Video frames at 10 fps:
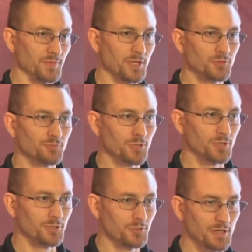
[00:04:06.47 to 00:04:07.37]
That's
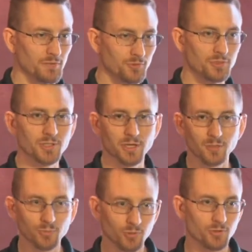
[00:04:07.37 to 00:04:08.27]
where you have your
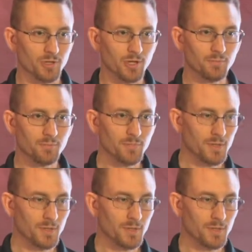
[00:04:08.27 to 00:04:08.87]
entire program,